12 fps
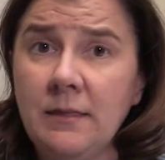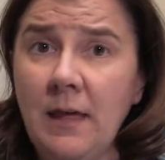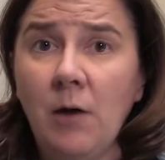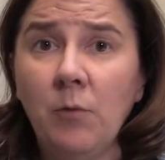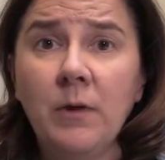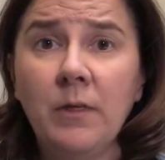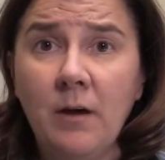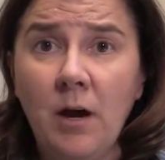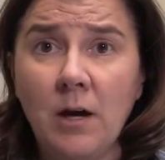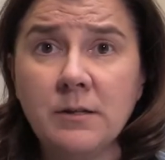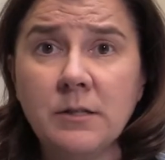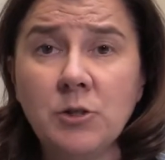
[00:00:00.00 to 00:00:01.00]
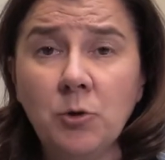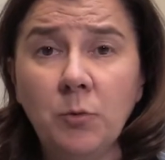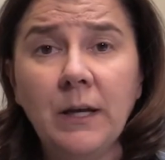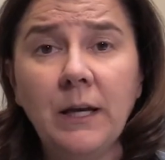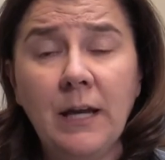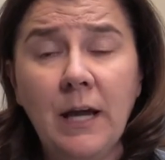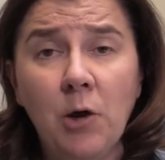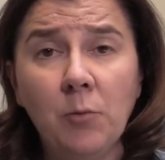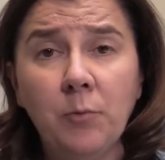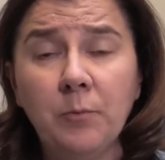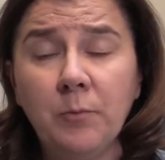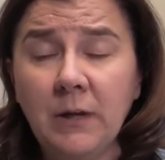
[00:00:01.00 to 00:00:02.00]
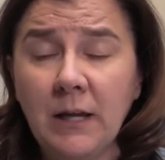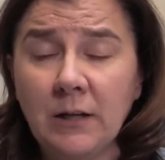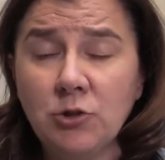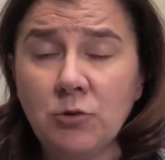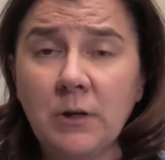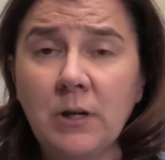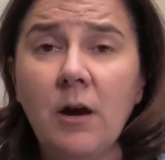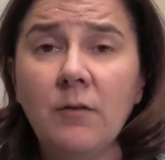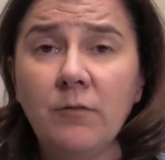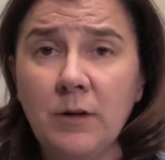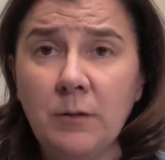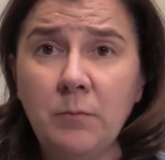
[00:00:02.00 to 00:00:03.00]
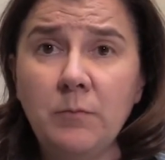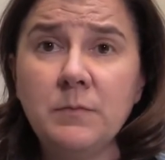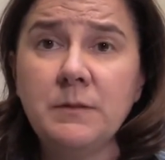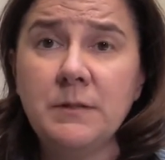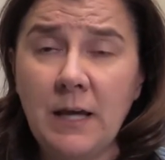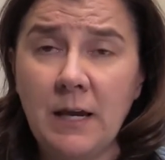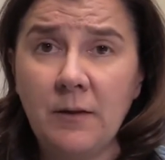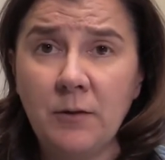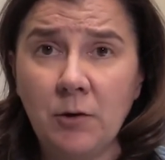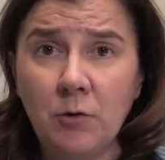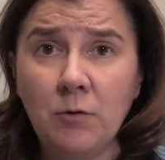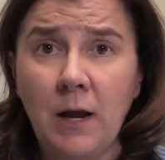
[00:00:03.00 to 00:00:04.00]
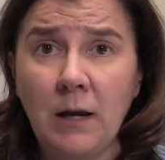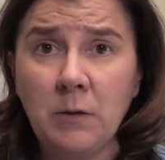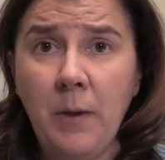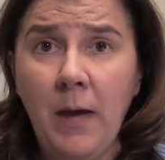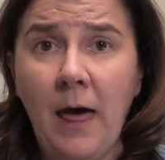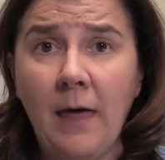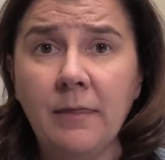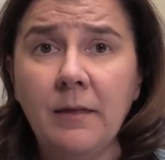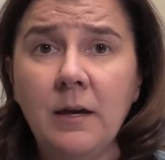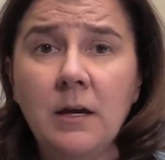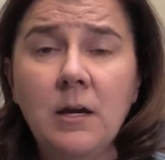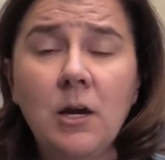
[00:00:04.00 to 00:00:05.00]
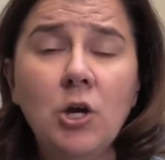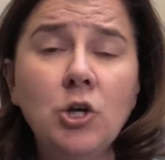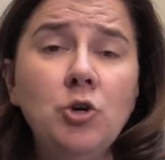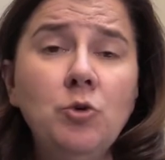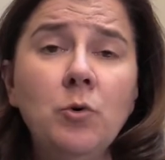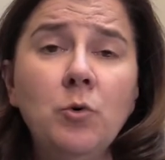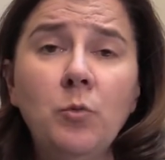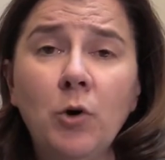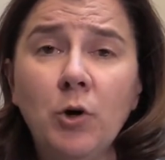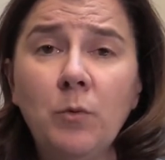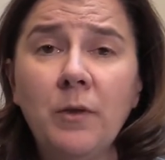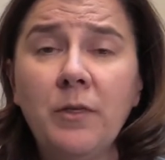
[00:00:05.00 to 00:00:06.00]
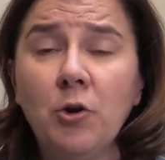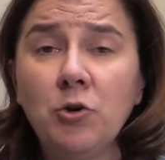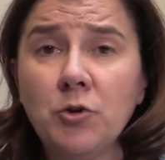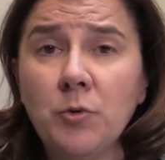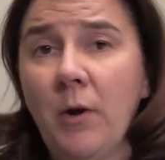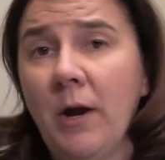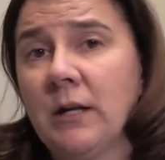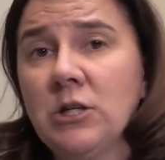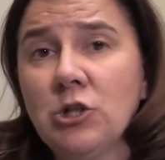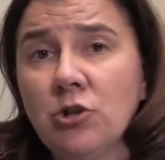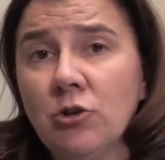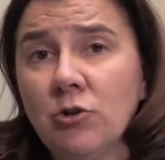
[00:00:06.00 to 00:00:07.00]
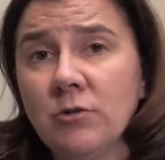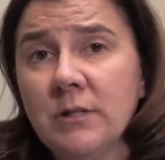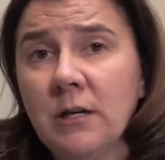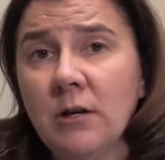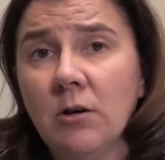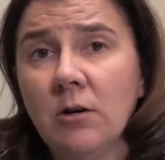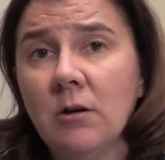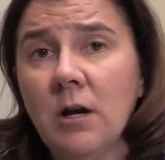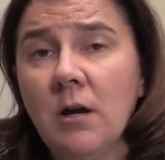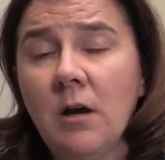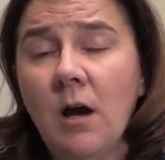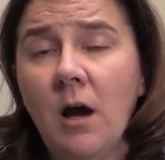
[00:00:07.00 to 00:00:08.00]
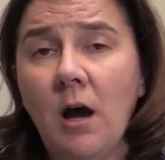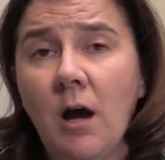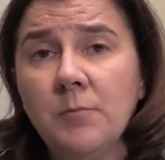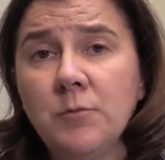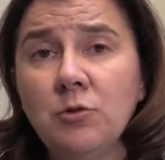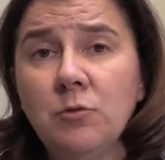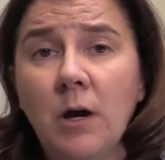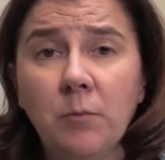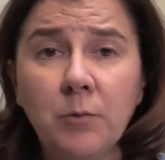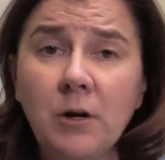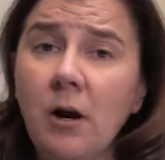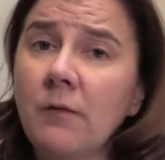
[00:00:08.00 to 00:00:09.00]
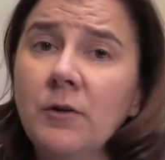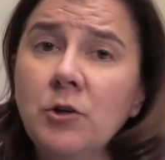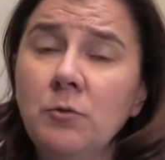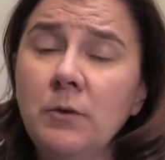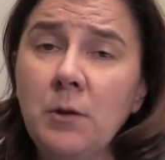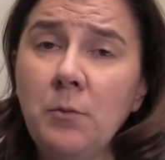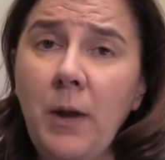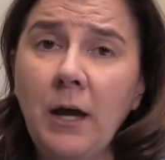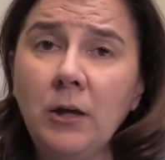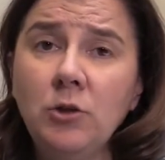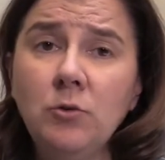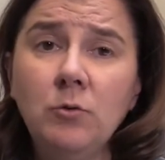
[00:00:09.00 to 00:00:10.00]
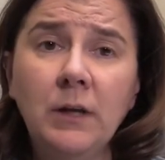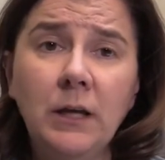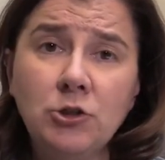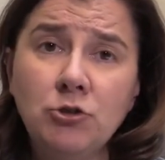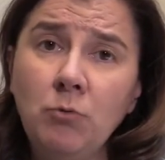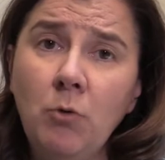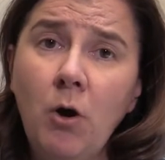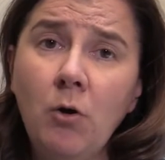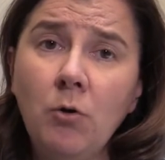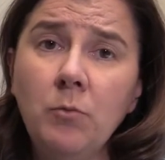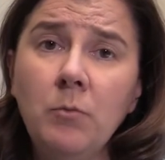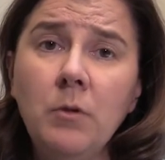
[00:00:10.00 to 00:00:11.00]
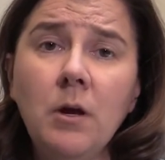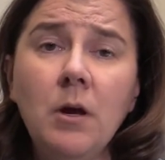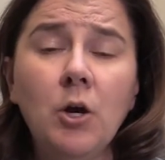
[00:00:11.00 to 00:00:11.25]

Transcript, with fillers: that with us so we can help get your recovery set on the correct path. You will work with our nurse practitioners here um, to help recover you in the PACU and get you home.